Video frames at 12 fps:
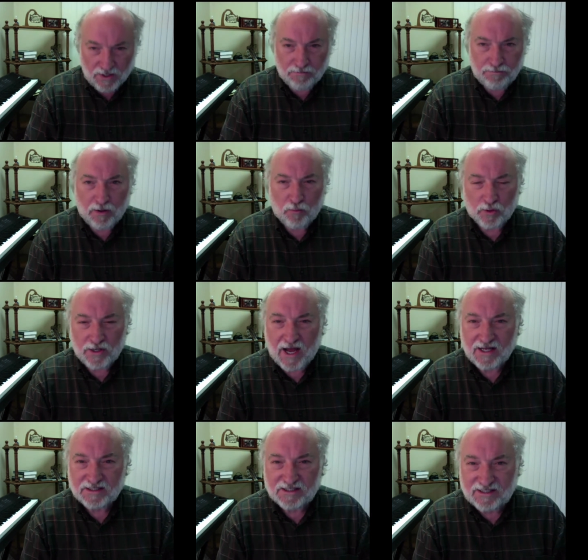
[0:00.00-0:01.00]
But we're
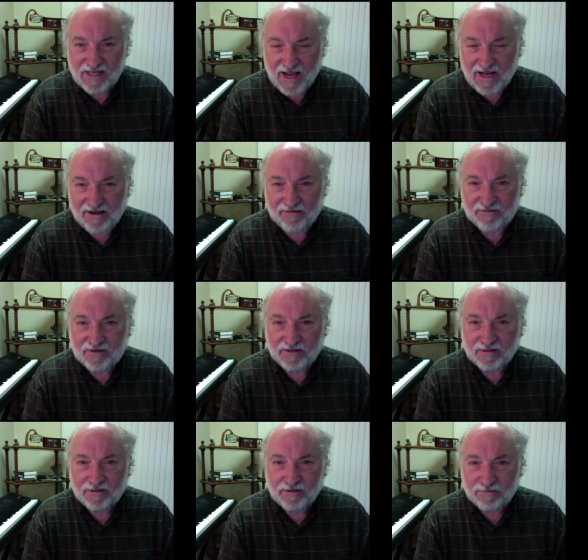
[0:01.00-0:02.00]
not saved
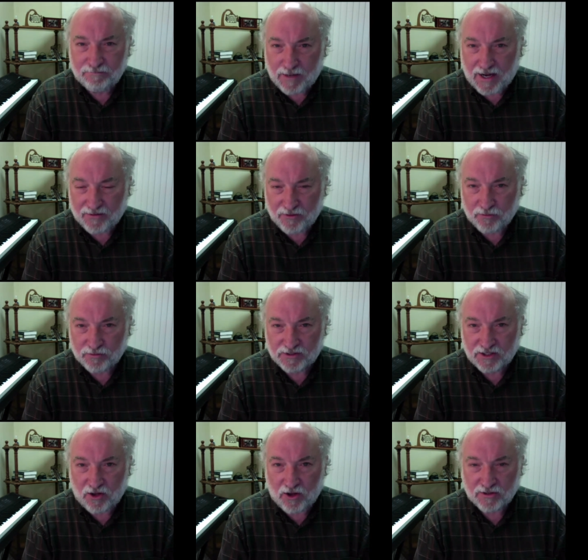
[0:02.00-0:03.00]
by those
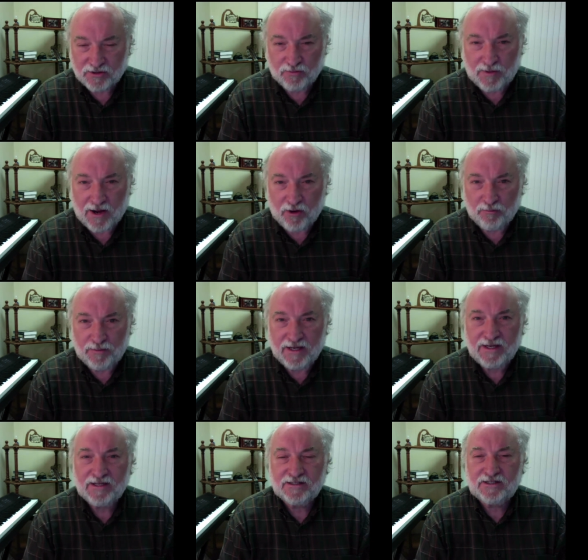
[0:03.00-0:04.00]
laws or by
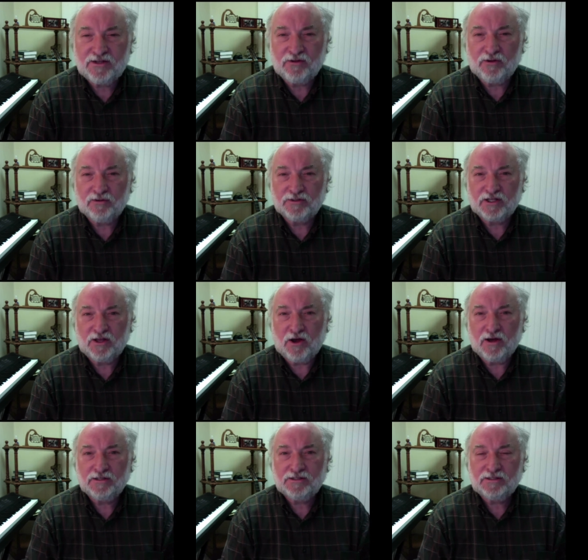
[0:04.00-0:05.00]
obedience to those
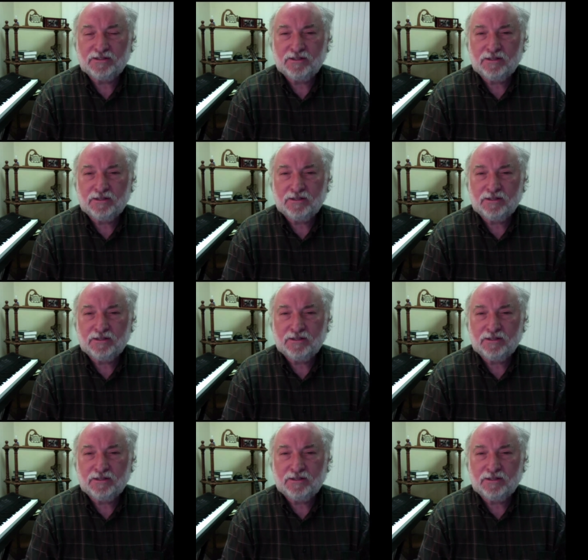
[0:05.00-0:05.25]
laws.